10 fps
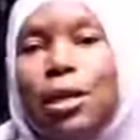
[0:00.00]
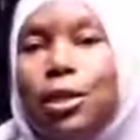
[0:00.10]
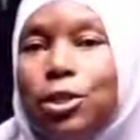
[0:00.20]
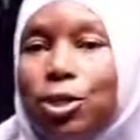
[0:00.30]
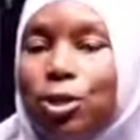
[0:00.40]

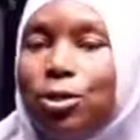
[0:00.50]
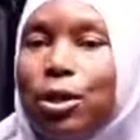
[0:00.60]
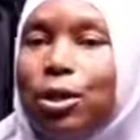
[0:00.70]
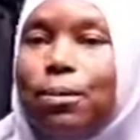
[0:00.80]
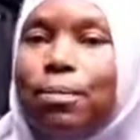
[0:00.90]
the
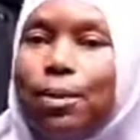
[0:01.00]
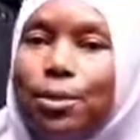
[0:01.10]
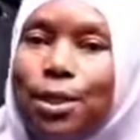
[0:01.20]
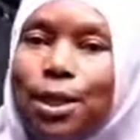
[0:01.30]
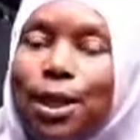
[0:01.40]
chalk
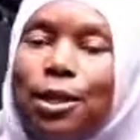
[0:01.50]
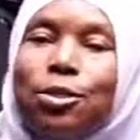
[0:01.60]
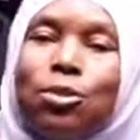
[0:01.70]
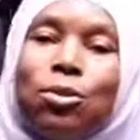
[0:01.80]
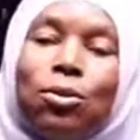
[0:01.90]
boards.
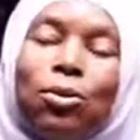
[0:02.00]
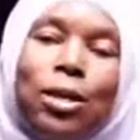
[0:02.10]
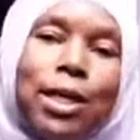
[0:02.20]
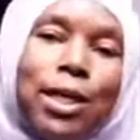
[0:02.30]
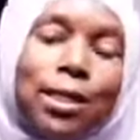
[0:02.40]
So
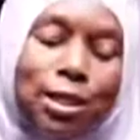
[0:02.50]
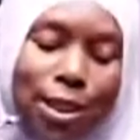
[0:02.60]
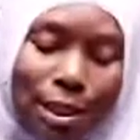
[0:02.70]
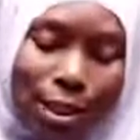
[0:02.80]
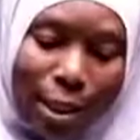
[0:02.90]
it is
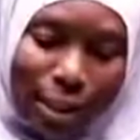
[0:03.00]
just a